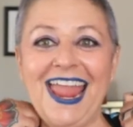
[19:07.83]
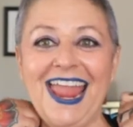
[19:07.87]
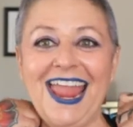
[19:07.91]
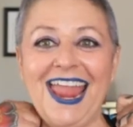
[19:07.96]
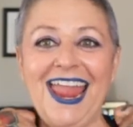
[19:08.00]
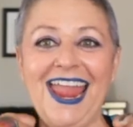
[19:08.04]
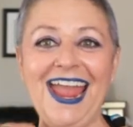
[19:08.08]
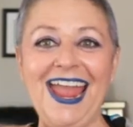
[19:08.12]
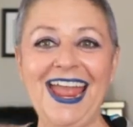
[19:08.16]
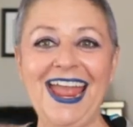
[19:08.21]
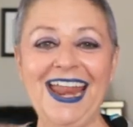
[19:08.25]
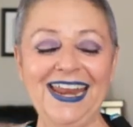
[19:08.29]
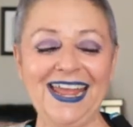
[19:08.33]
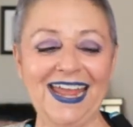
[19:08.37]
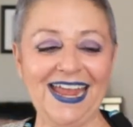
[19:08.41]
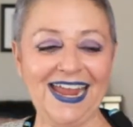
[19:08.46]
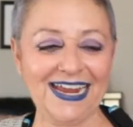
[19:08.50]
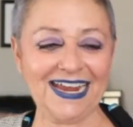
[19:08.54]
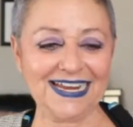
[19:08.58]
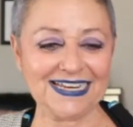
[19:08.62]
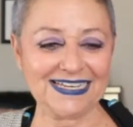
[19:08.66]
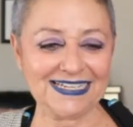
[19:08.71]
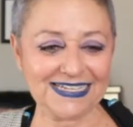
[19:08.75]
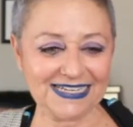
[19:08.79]
and
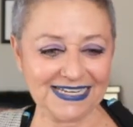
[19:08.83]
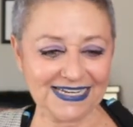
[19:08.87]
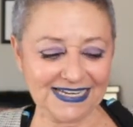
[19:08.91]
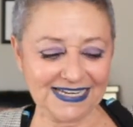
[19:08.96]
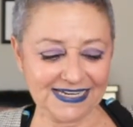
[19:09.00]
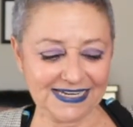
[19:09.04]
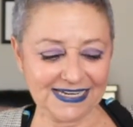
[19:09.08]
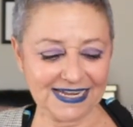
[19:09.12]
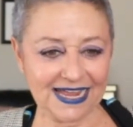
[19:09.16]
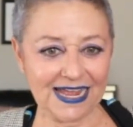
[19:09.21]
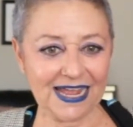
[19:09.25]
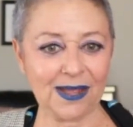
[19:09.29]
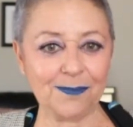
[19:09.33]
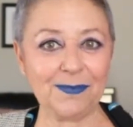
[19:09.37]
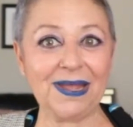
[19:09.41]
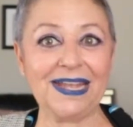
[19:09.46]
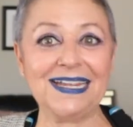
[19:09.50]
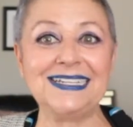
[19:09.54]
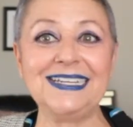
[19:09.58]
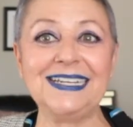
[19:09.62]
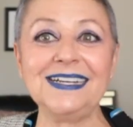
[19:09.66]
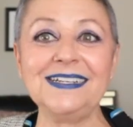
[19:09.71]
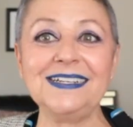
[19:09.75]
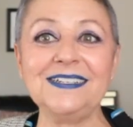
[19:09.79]
I did um, a
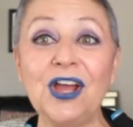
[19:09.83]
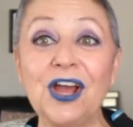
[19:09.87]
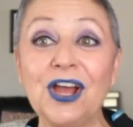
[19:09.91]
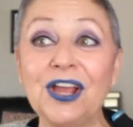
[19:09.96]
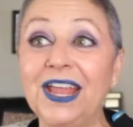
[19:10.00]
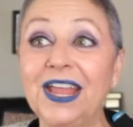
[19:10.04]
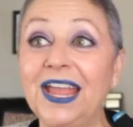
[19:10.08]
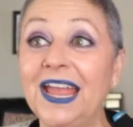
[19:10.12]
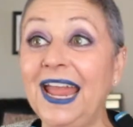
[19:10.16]
TikTok,